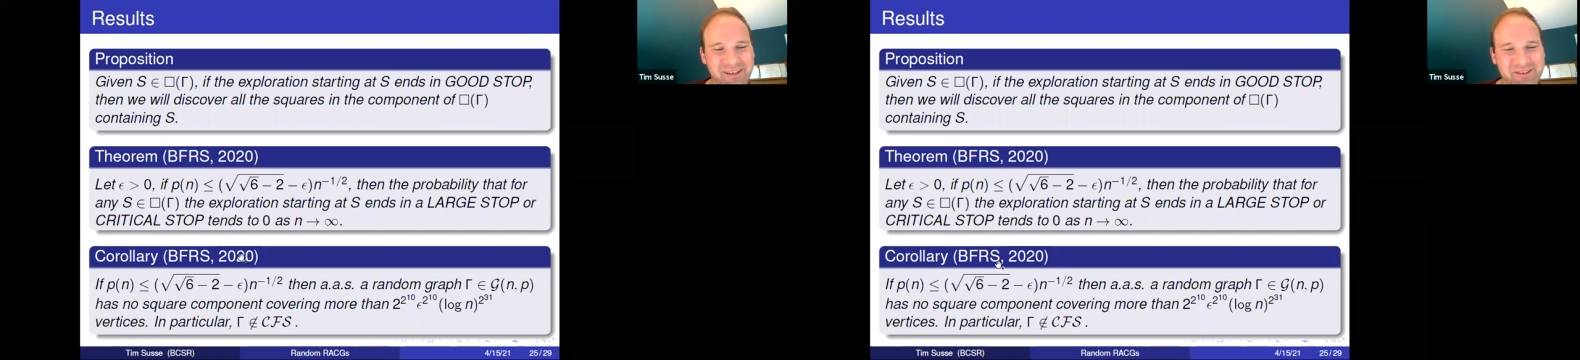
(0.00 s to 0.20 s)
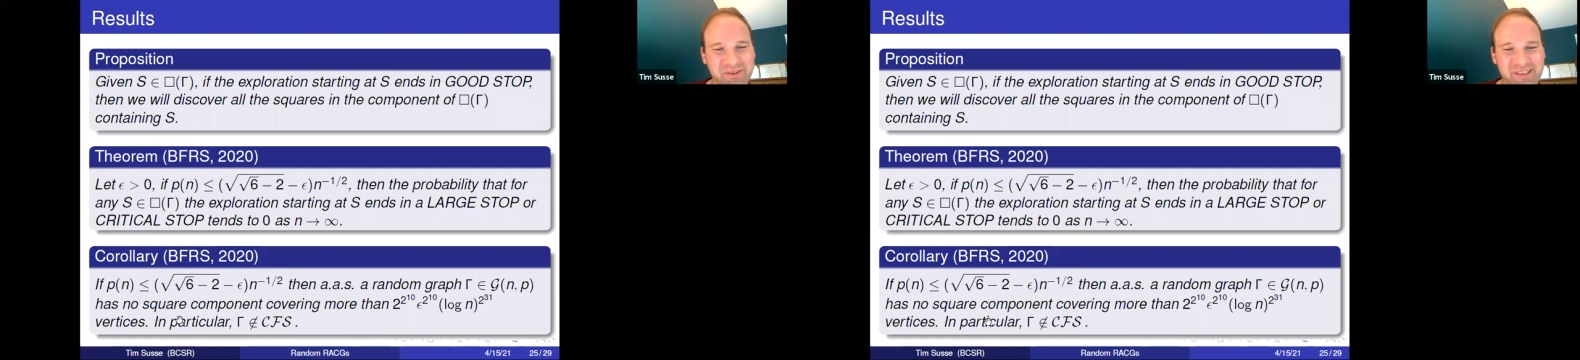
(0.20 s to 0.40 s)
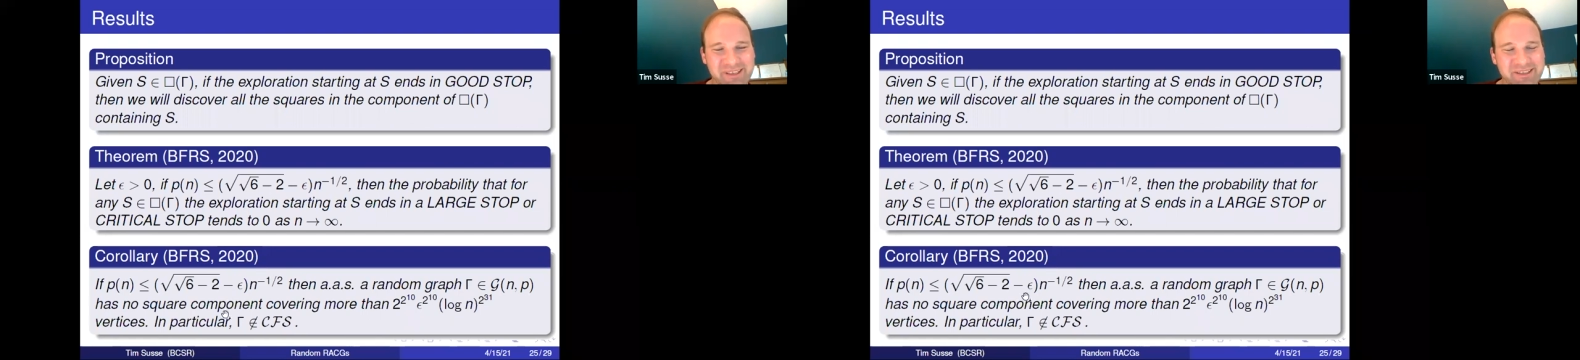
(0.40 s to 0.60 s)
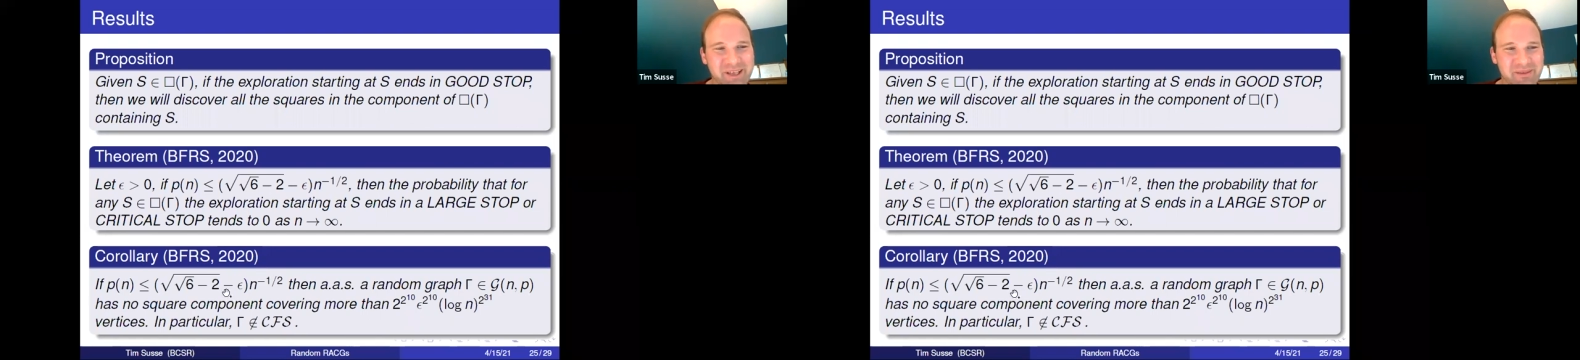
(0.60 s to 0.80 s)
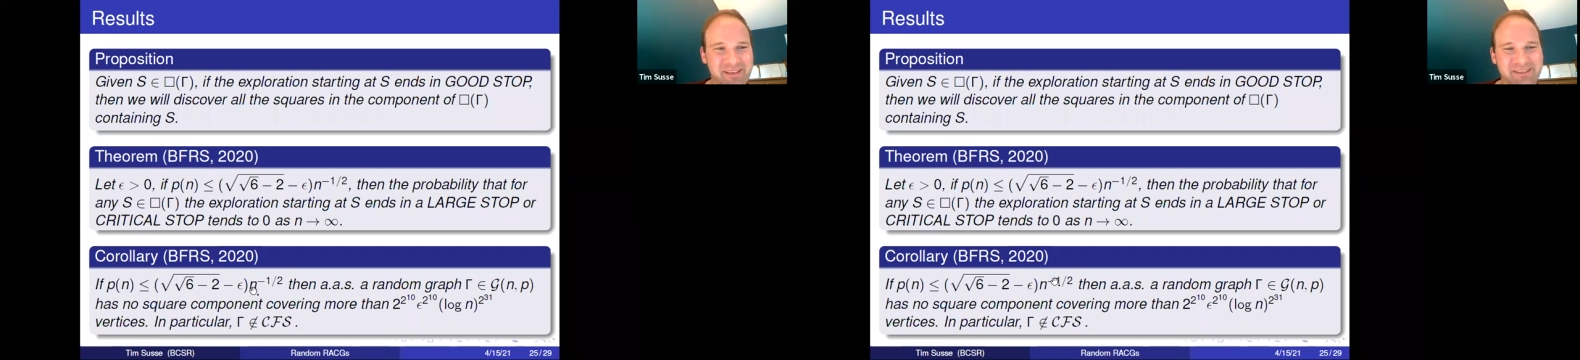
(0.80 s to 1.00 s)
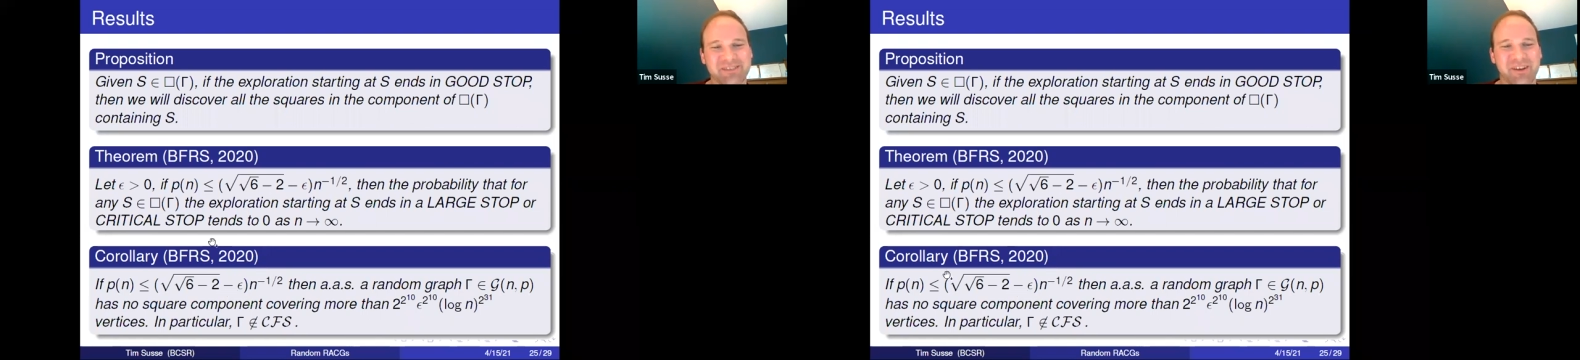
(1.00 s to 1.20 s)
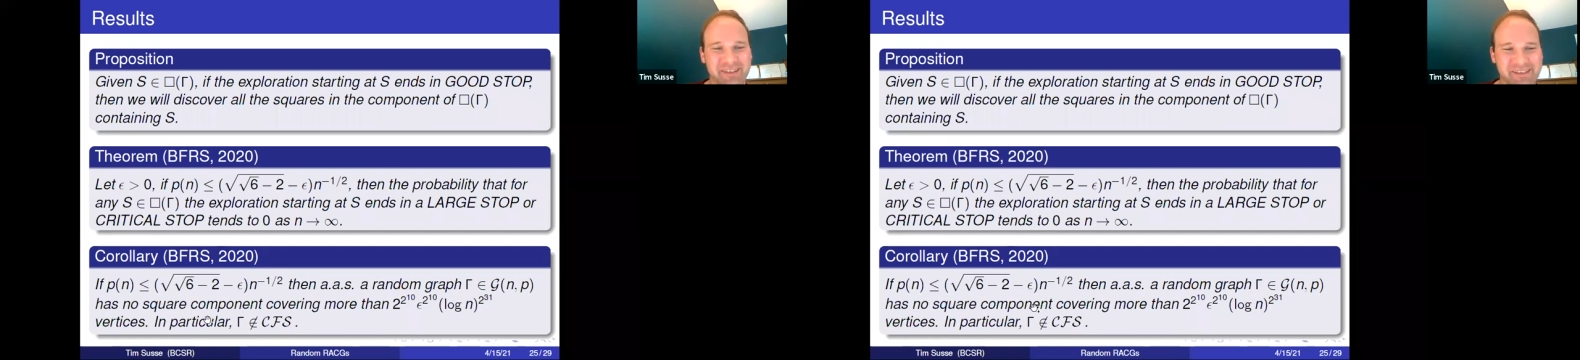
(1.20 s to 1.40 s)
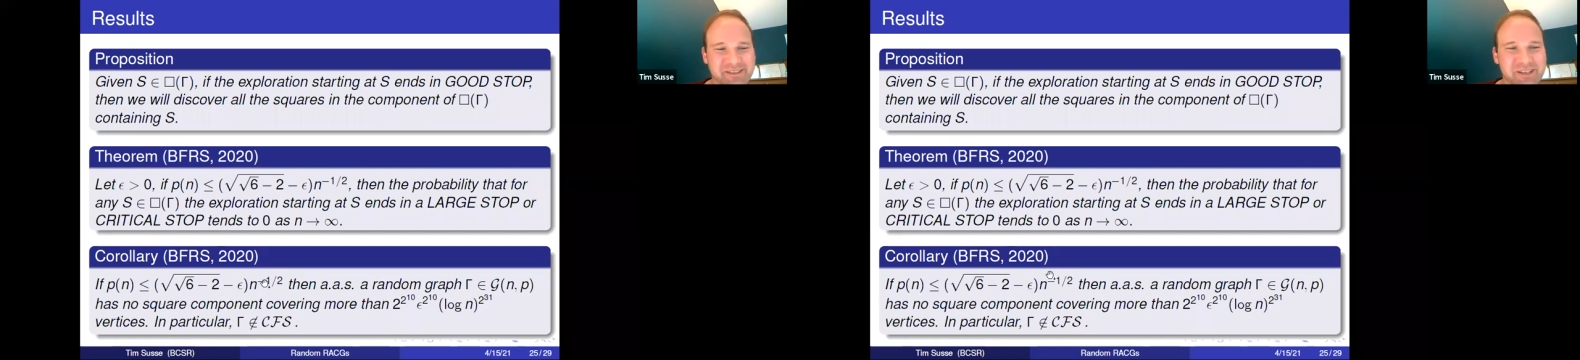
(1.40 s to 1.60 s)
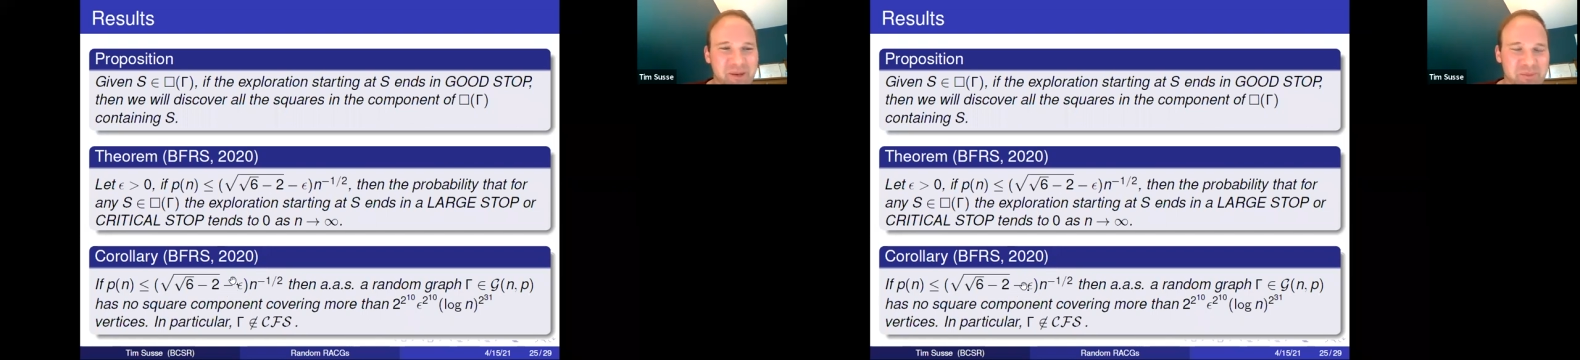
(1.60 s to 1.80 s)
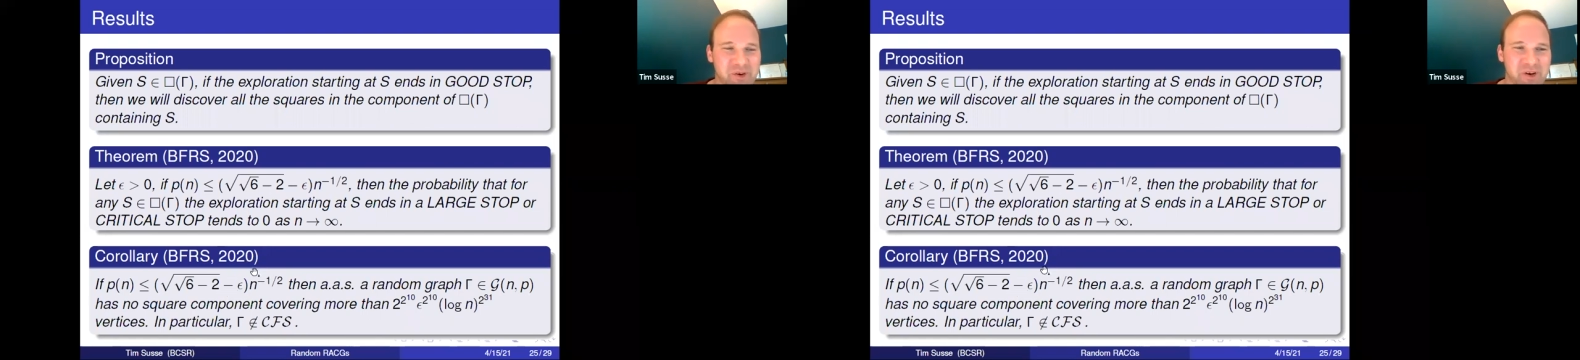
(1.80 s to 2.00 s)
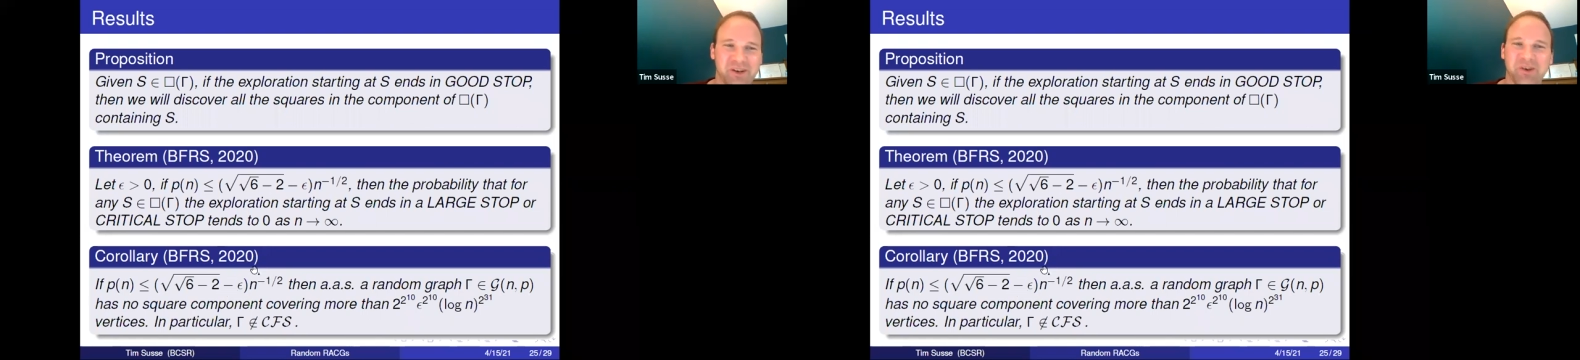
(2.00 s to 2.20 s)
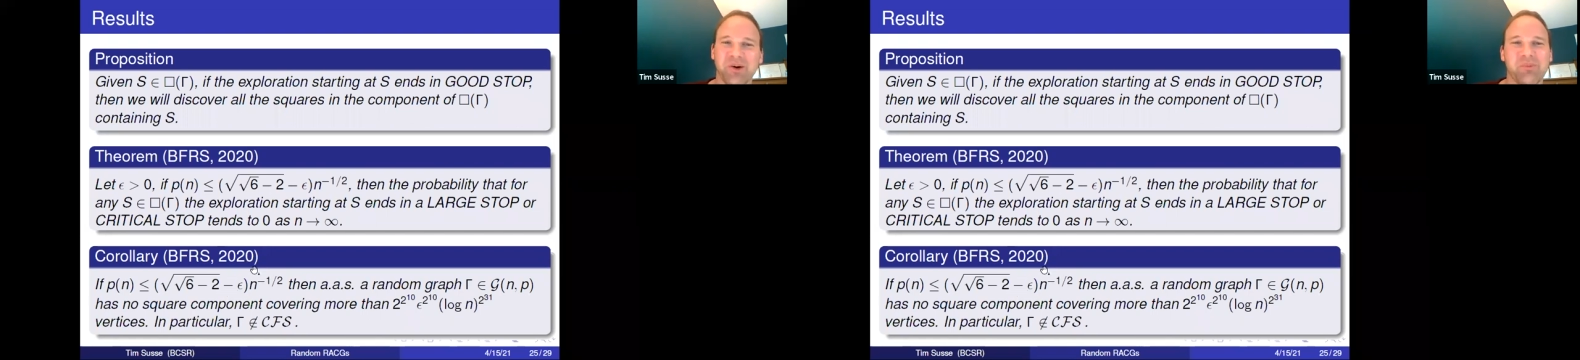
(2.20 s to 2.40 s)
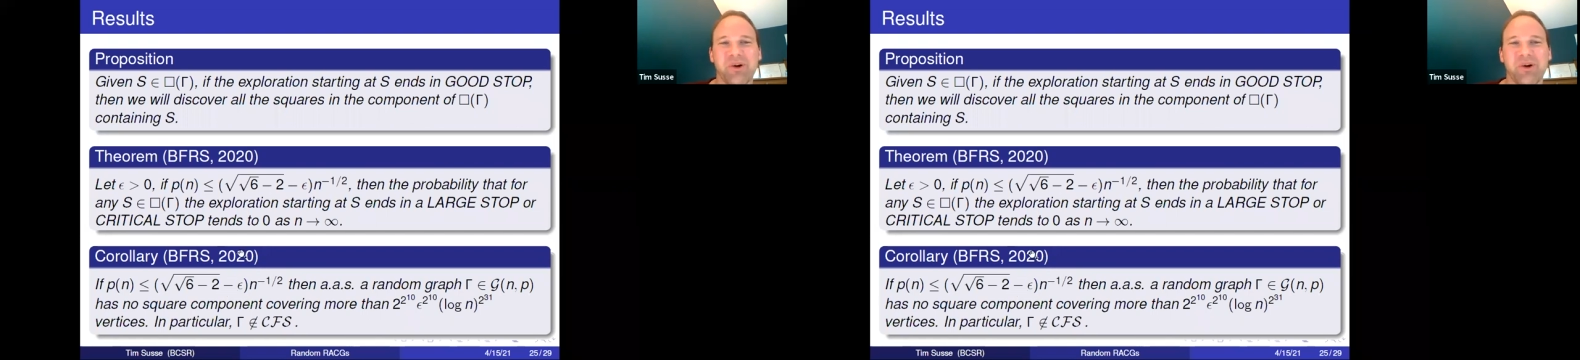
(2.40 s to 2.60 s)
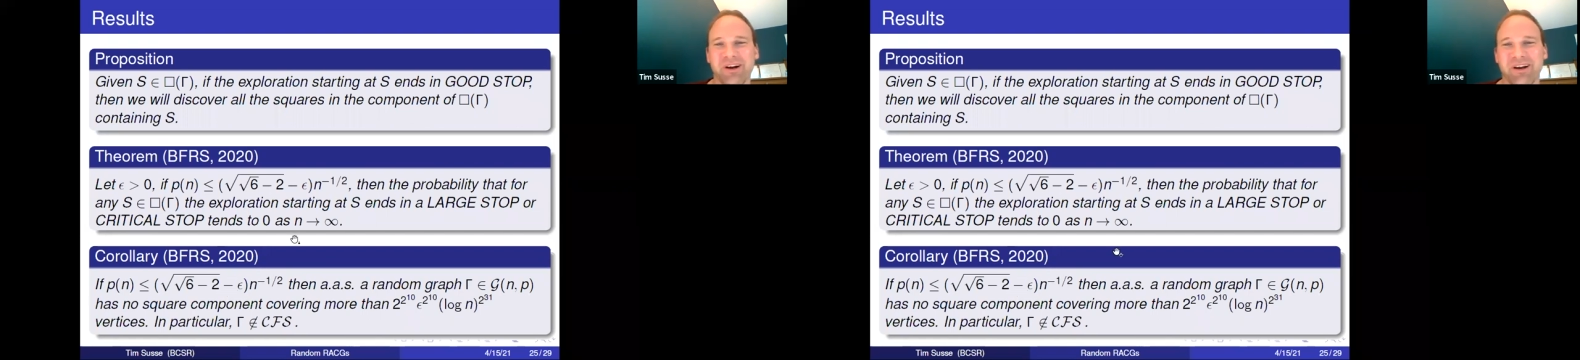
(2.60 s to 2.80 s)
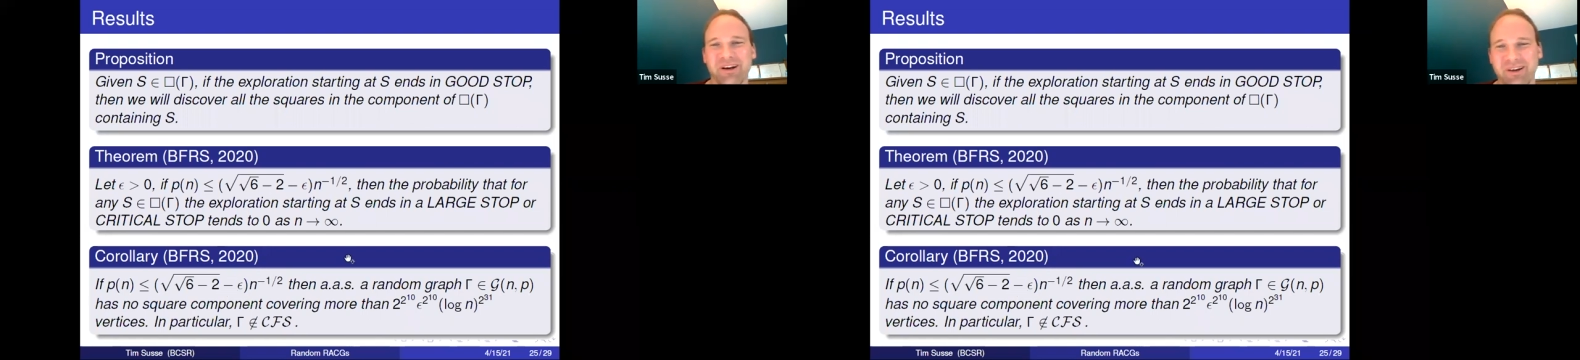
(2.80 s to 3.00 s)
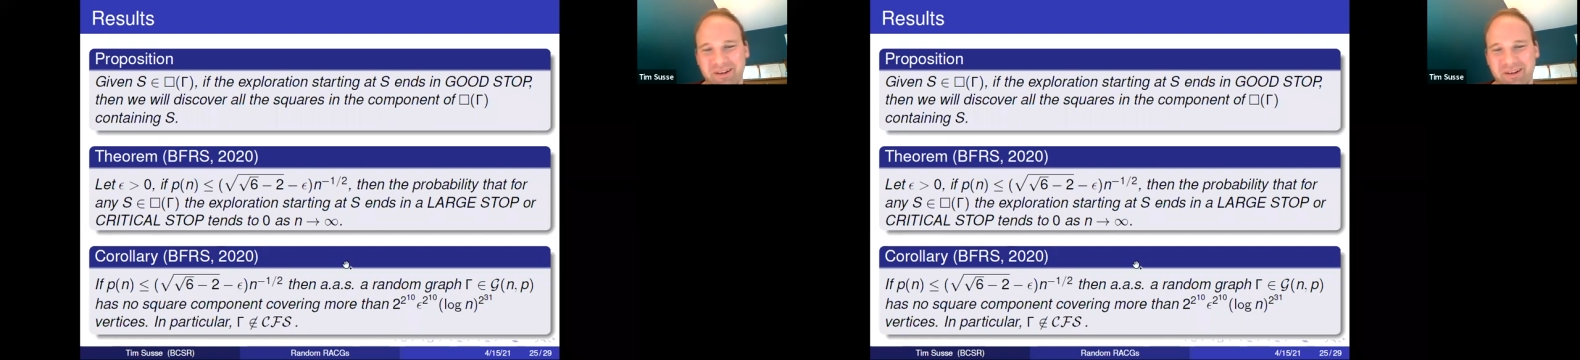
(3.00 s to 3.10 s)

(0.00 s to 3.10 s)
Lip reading: do the this is called the subcritical part,